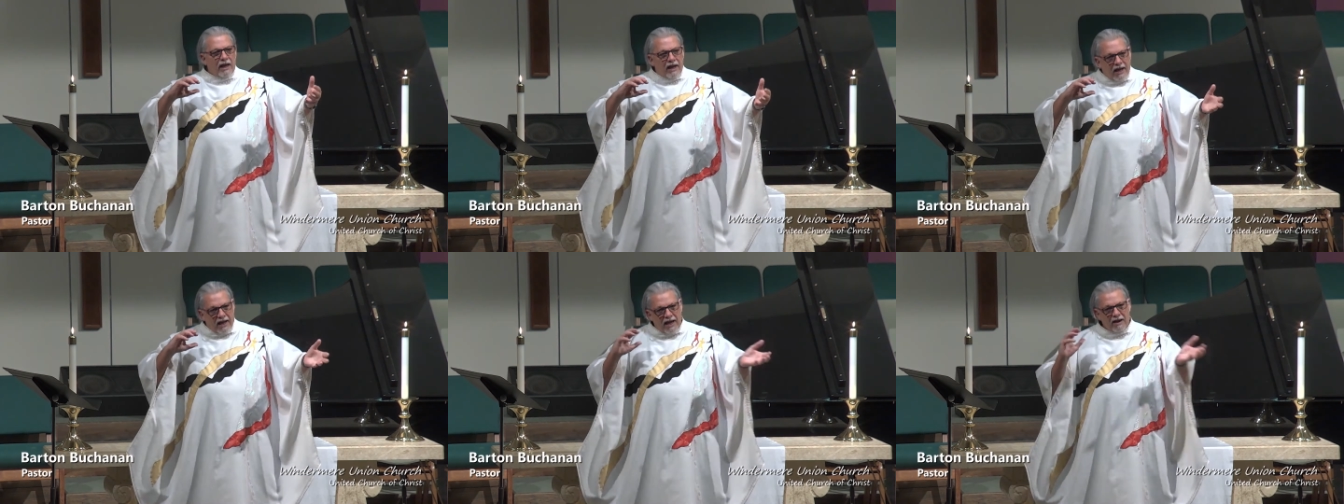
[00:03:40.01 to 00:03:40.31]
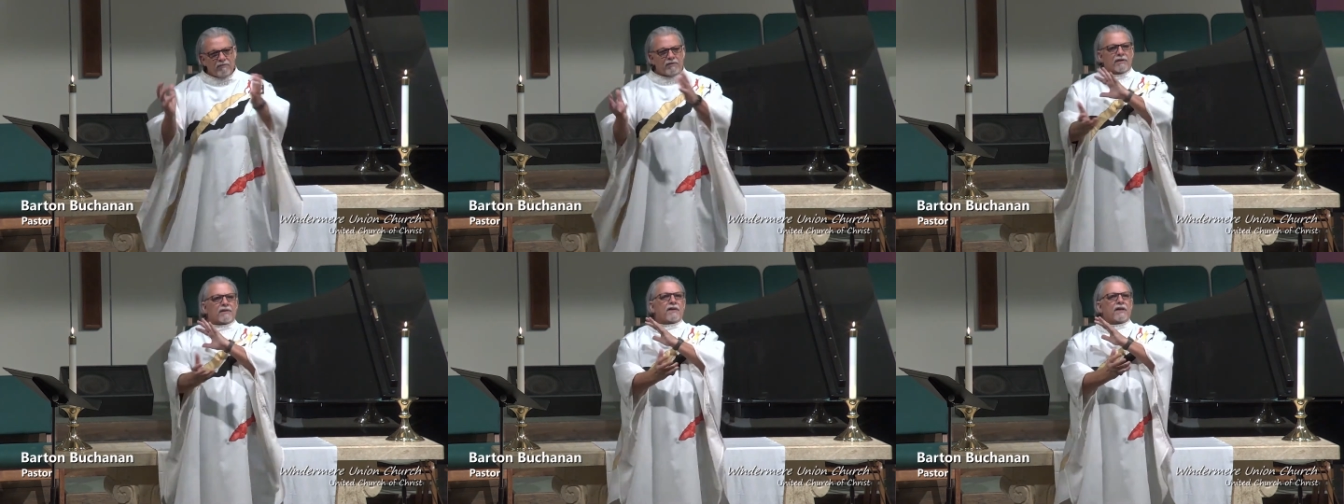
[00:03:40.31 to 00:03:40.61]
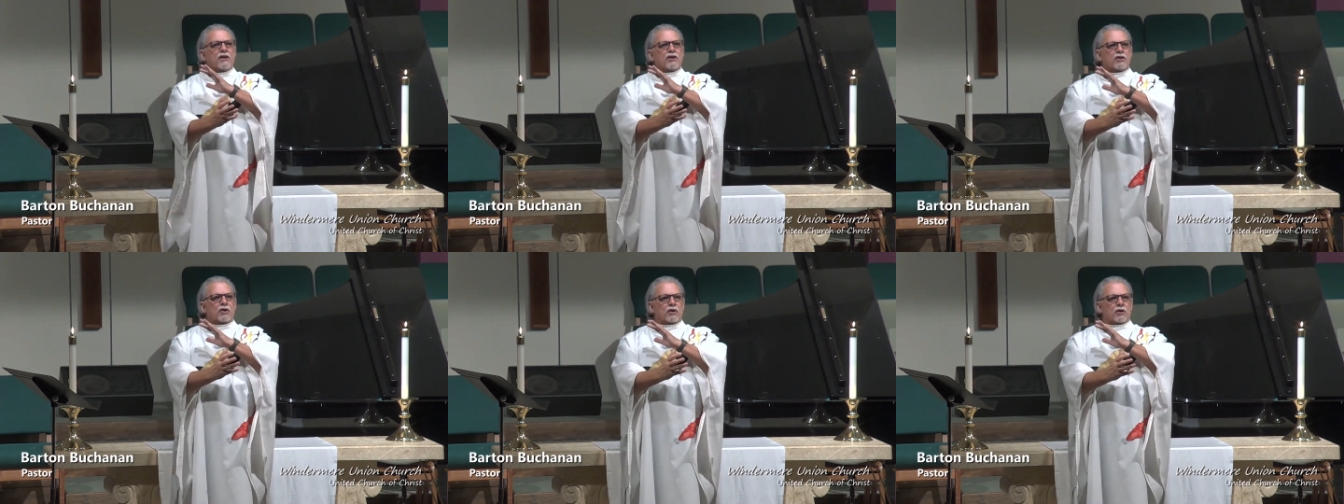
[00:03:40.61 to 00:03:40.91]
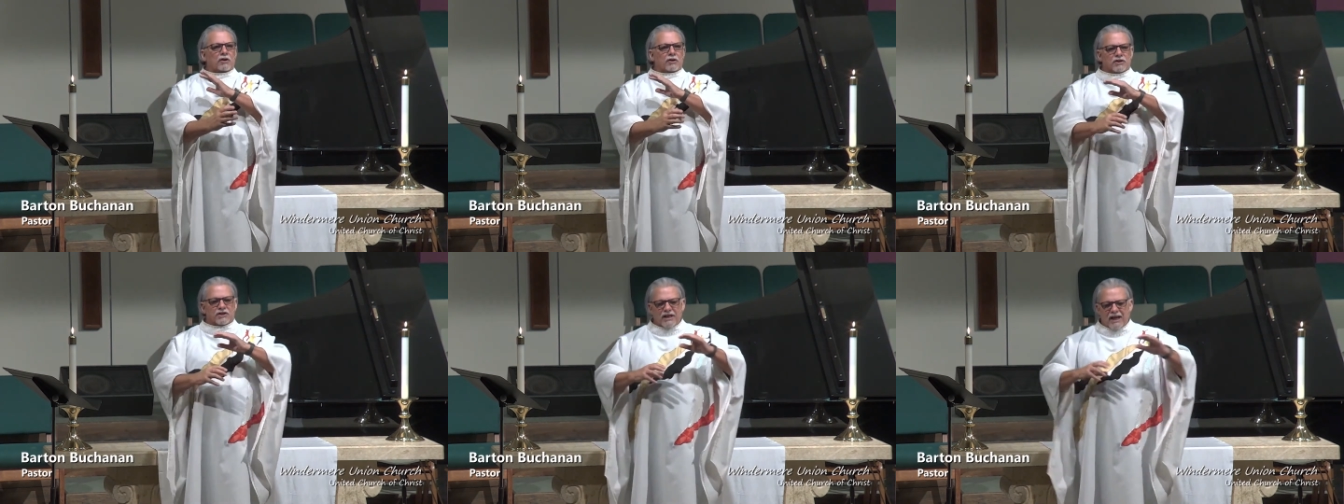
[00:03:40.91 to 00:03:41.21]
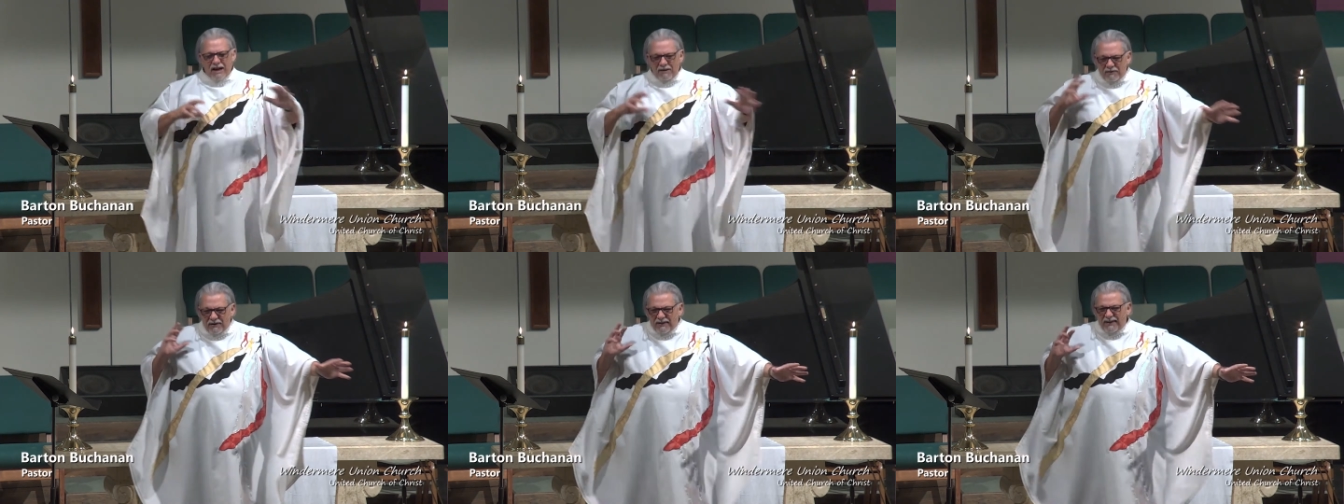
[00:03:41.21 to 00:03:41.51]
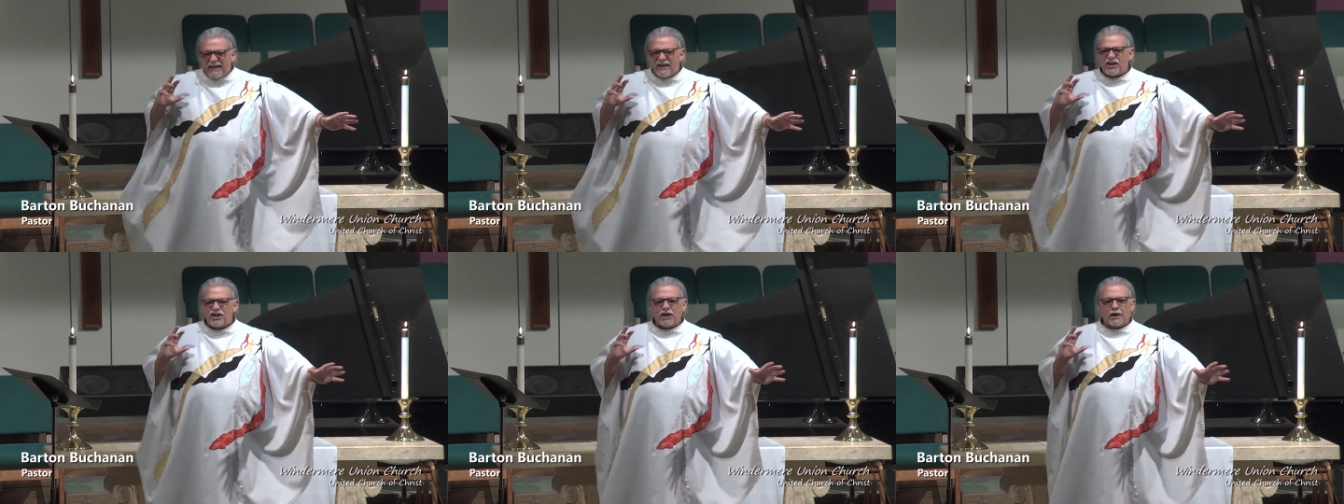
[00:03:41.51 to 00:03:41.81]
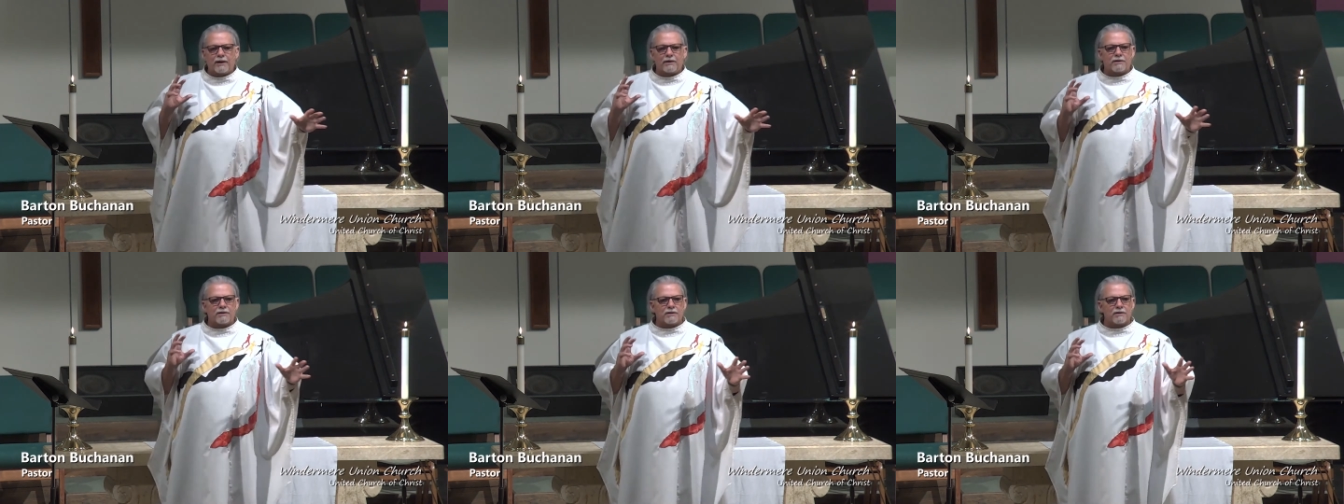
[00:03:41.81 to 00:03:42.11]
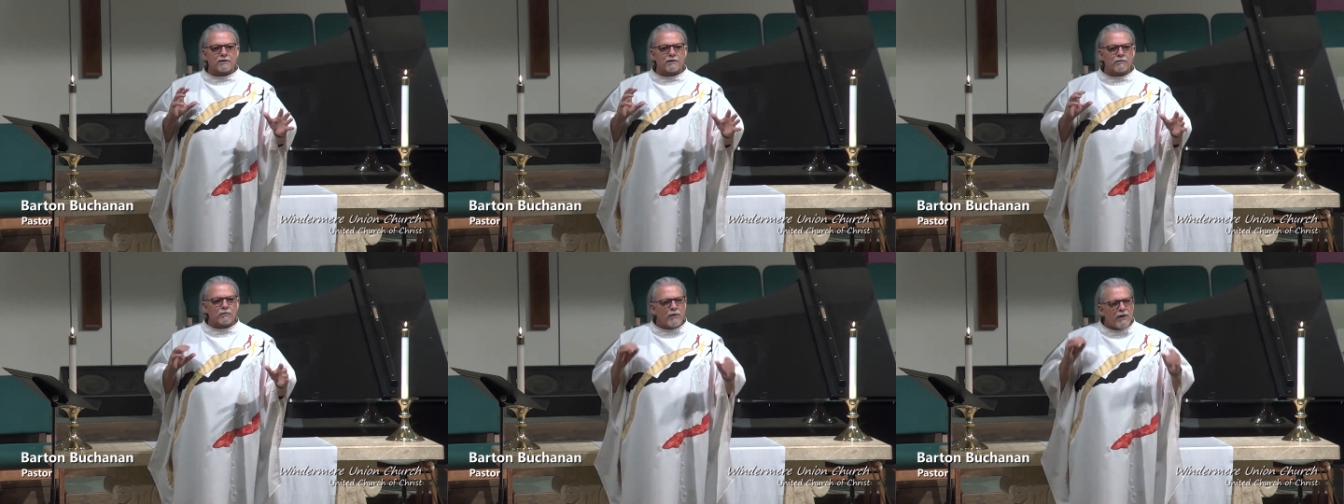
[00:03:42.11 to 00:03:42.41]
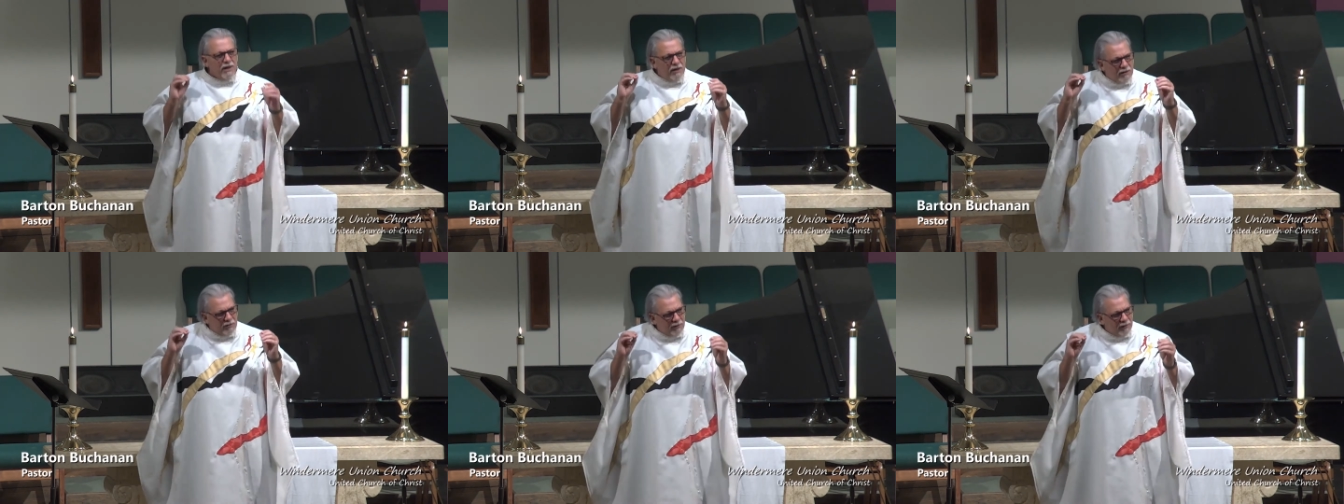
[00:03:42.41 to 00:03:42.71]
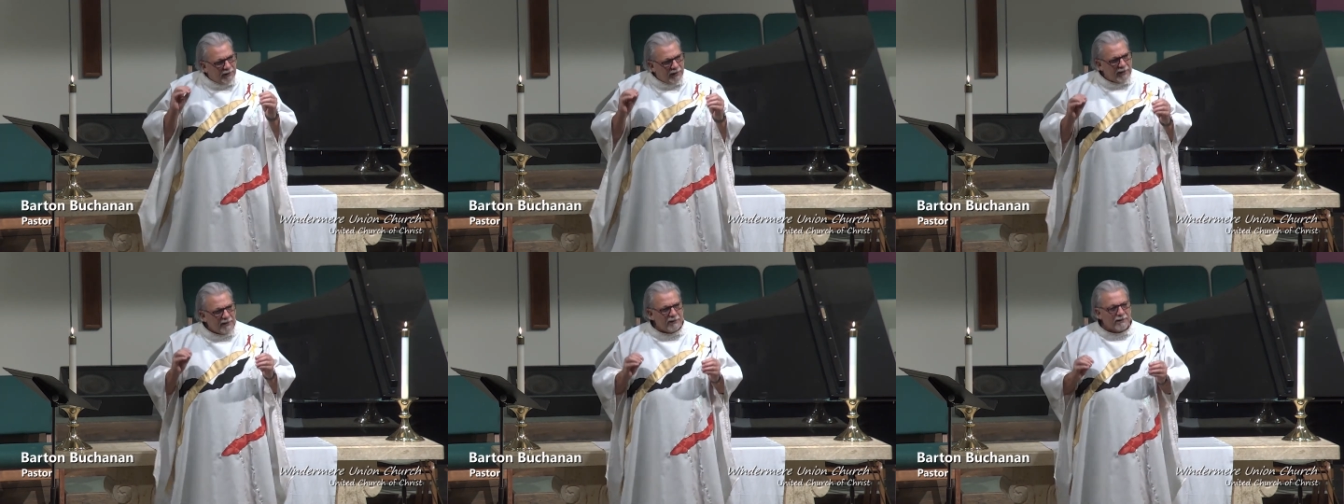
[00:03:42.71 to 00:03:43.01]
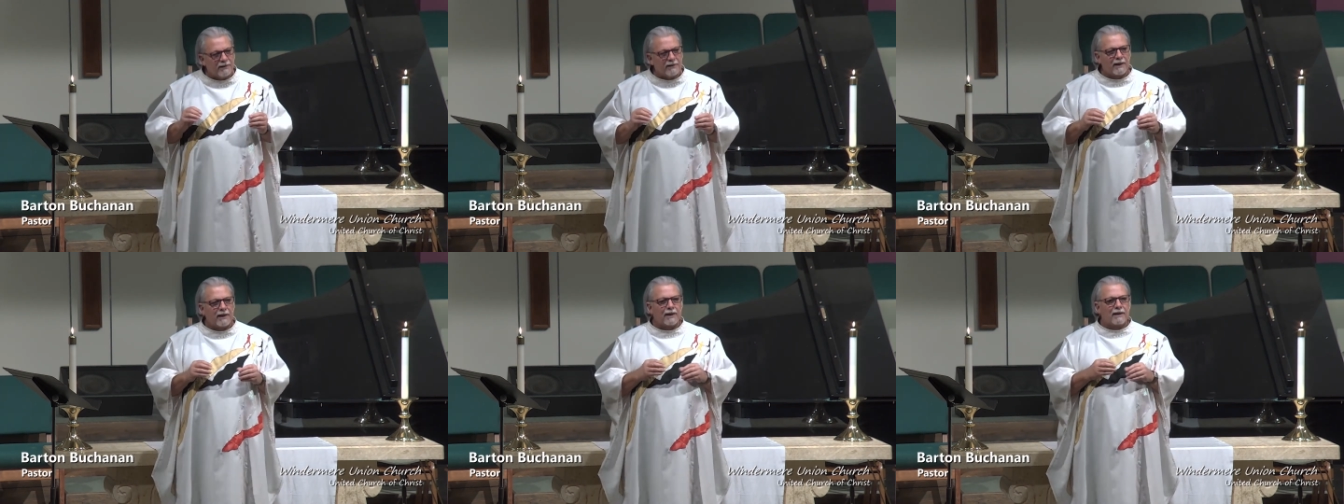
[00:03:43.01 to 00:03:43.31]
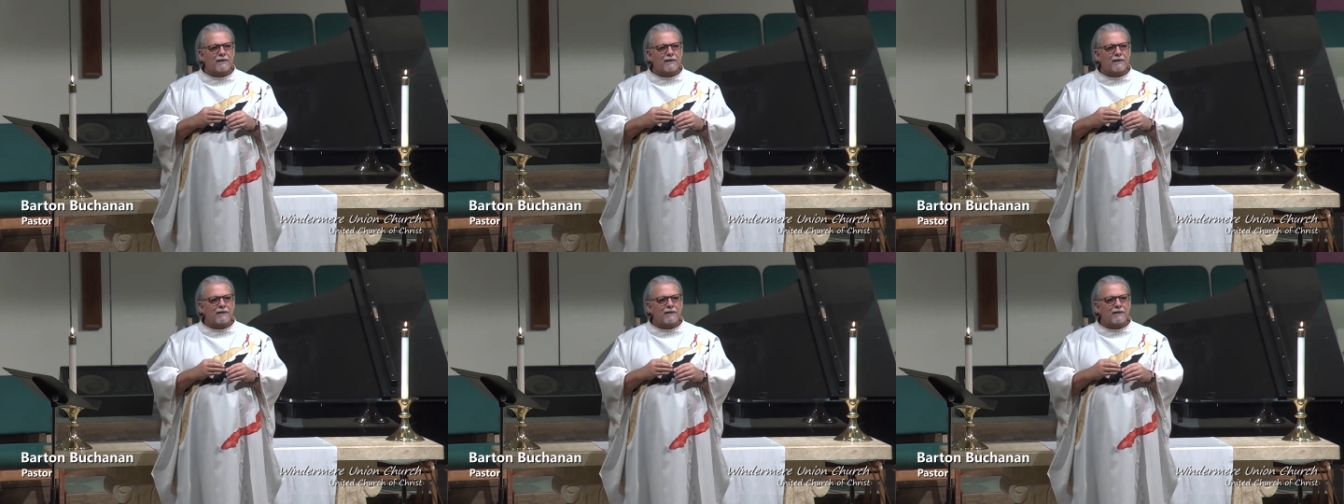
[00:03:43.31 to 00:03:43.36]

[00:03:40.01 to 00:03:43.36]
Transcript: everything turns, everything changes. We can relate to that.